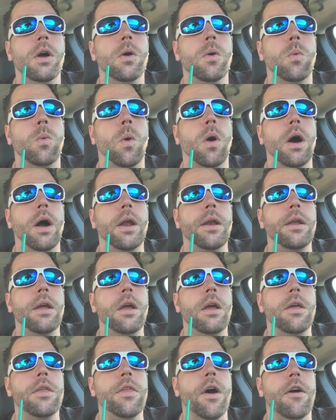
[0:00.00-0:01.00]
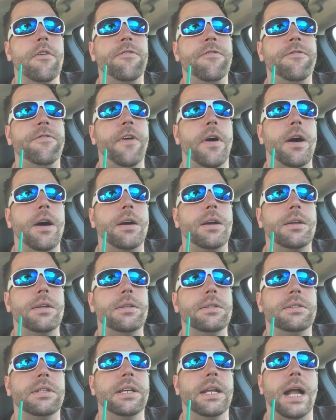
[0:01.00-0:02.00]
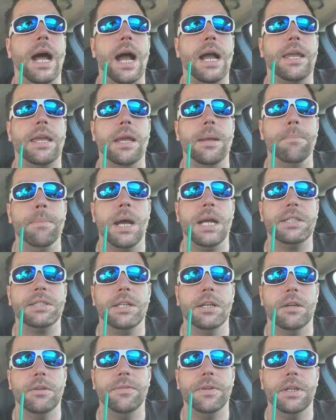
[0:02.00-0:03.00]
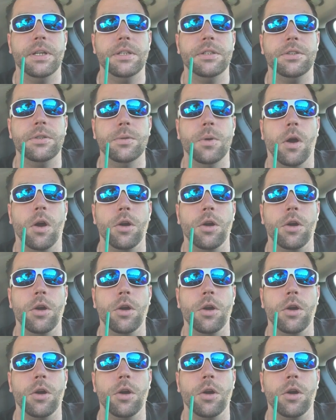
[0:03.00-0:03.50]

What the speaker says: what the fuck did I get myself into?